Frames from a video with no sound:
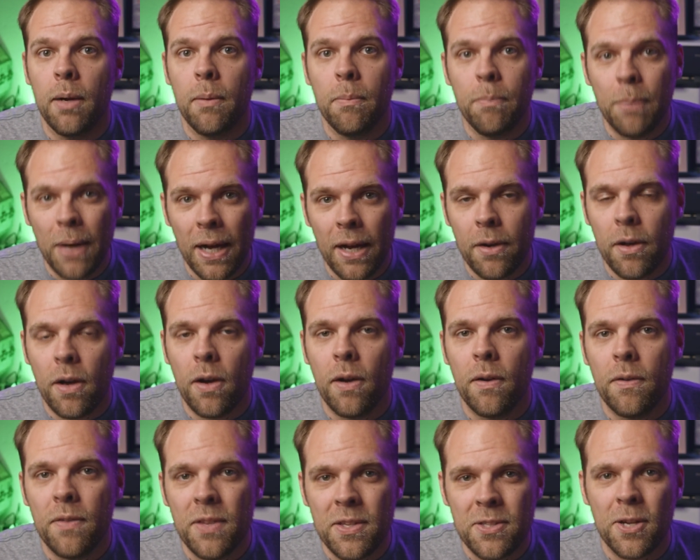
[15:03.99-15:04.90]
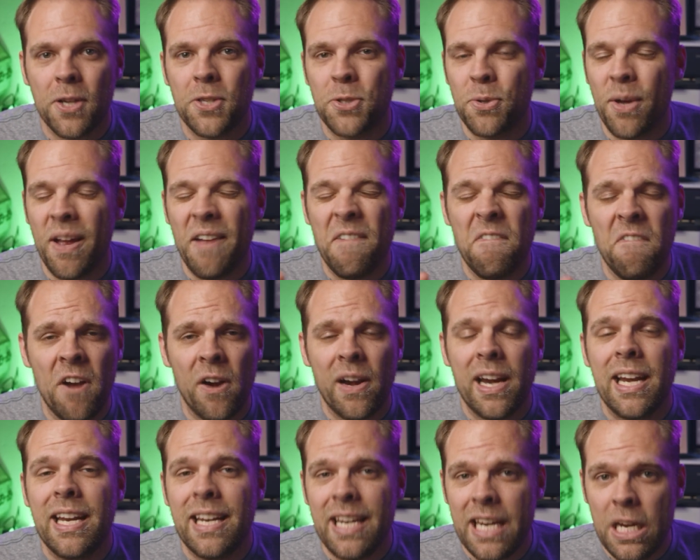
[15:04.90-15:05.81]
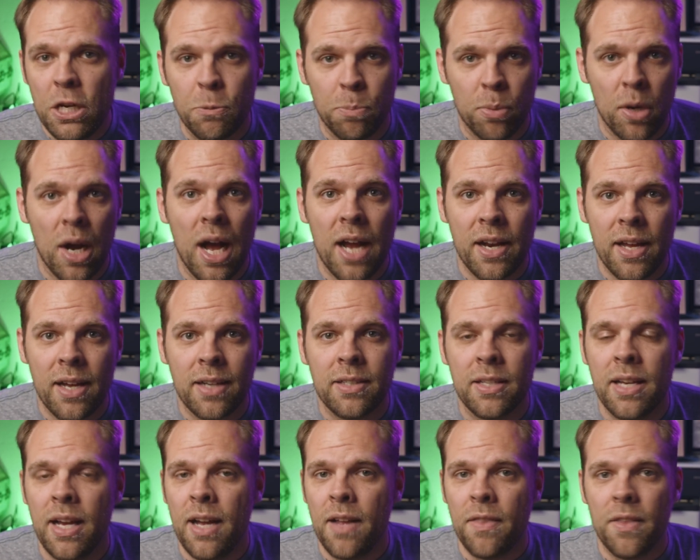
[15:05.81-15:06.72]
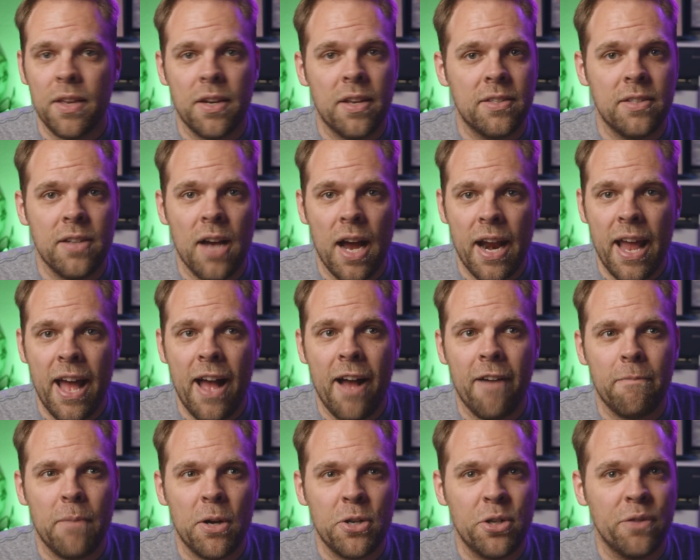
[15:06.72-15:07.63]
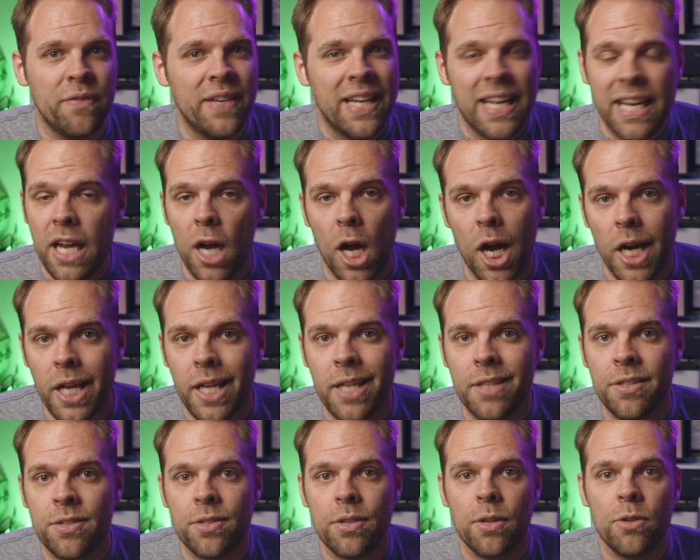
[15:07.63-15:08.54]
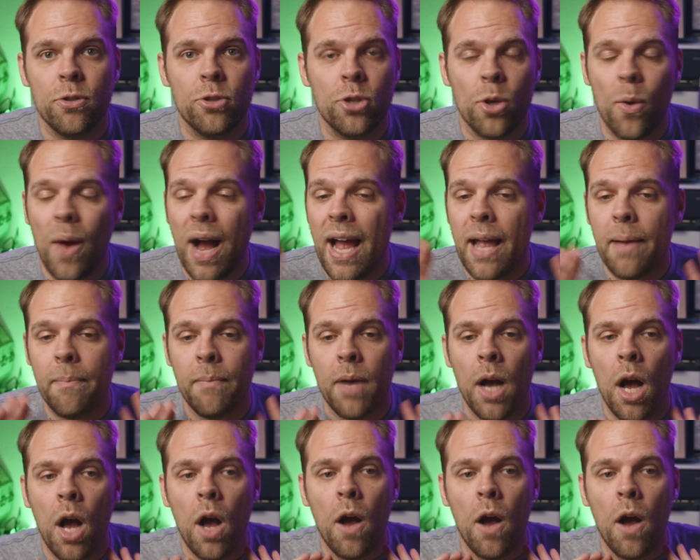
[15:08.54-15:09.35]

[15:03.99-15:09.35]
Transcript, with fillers: but this is also a very niche product that does not have much of any audience, so I am